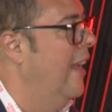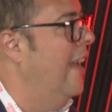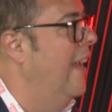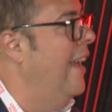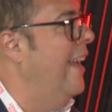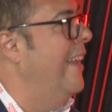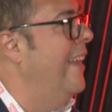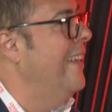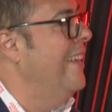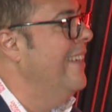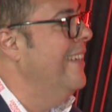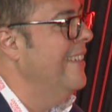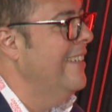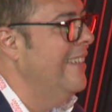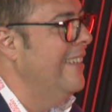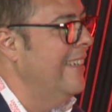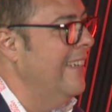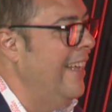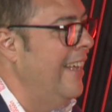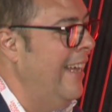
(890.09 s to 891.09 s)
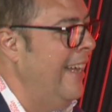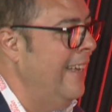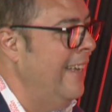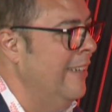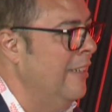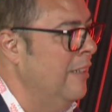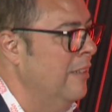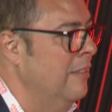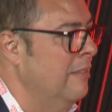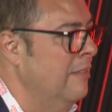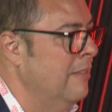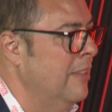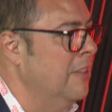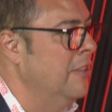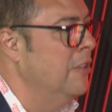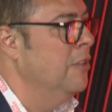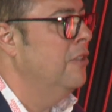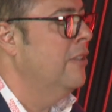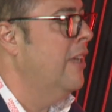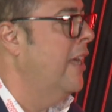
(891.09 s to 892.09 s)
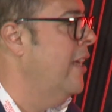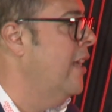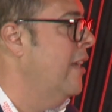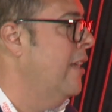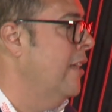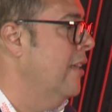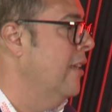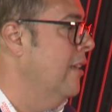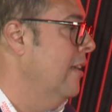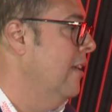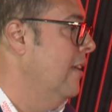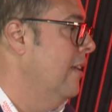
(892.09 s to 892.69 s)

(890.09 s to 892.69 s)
And the society